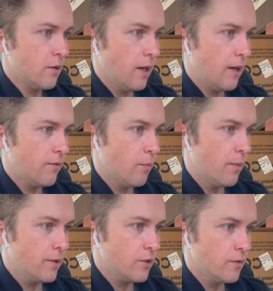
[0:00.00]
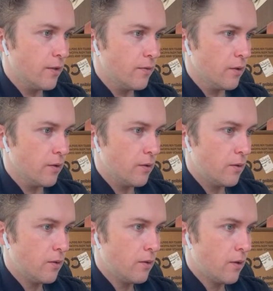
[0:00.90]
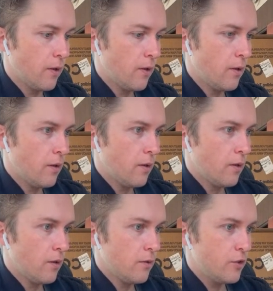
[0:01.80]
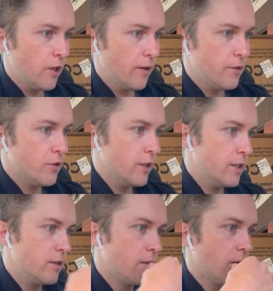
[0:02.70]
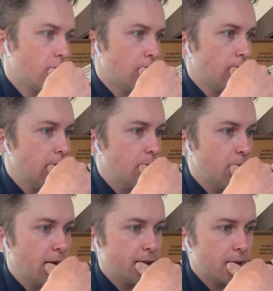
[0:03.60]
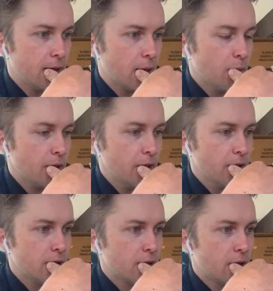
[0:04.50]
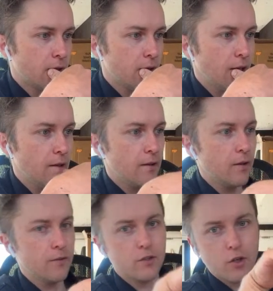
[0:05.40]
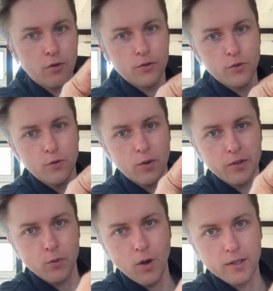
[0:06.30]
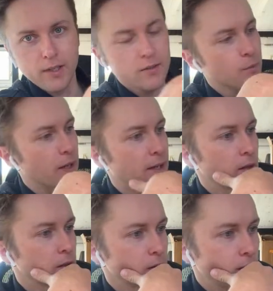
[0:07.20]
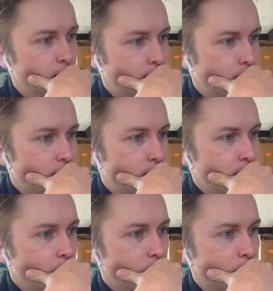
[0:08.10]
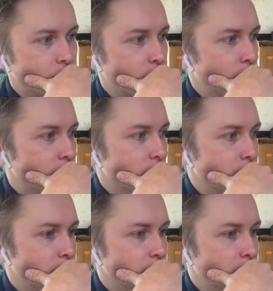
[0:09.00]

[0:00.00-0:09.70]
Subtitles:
I have a bunch of different cherry trees that I planted a couple of years that you have to go through while you walk down to my kiln, which is kind of fun.